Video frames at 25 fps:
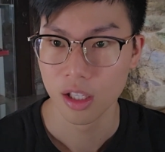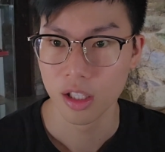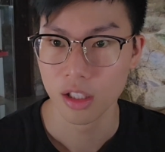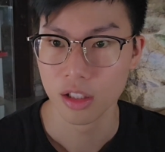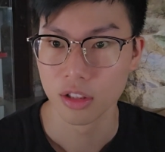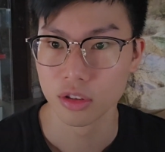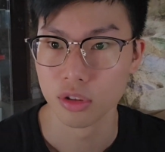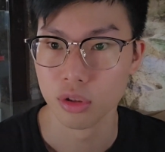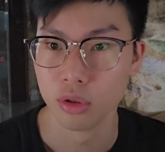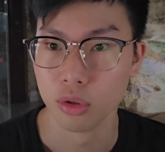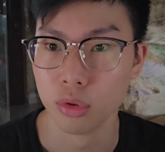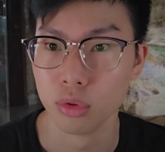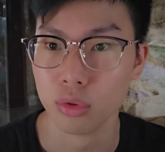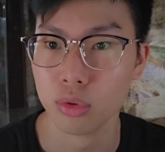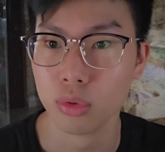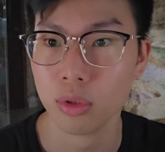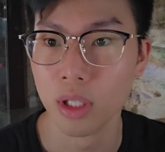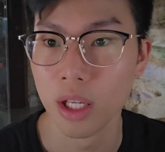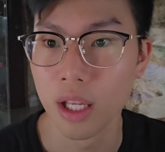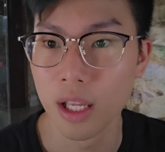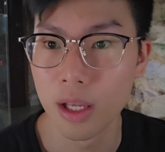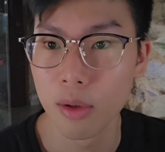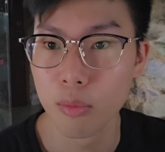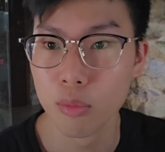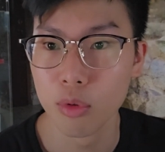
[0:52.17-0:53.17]
So
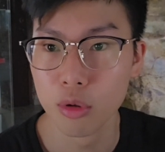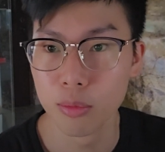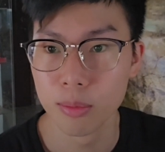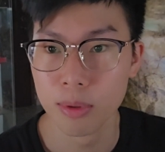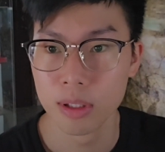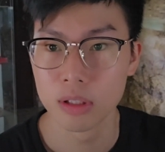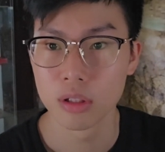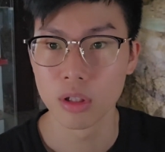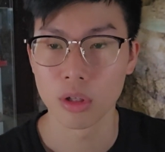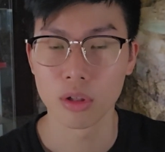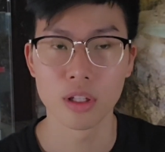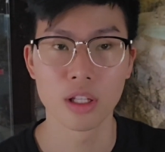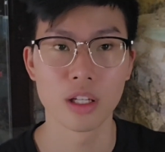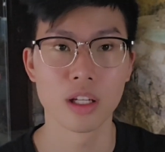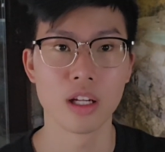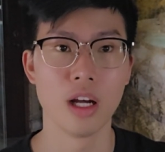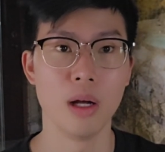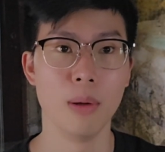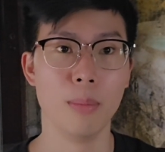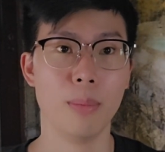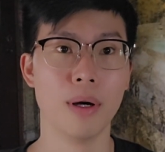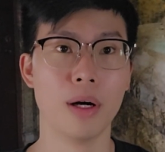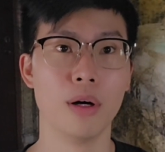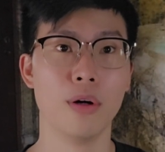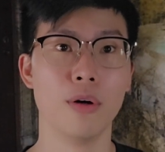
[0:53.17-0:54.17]
today we'll be talking
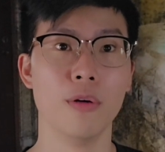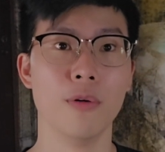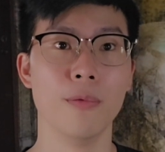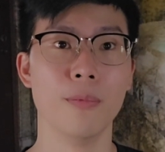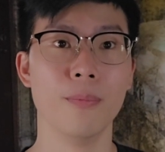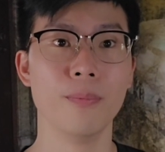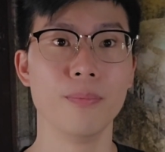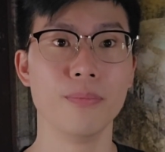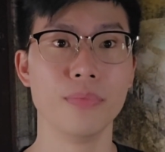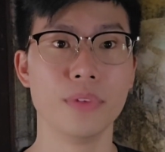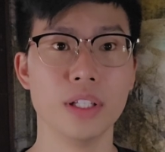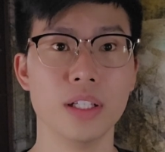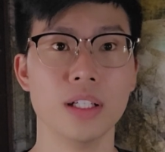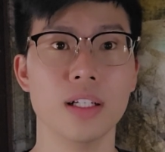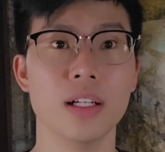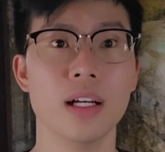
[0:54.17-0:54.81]
about the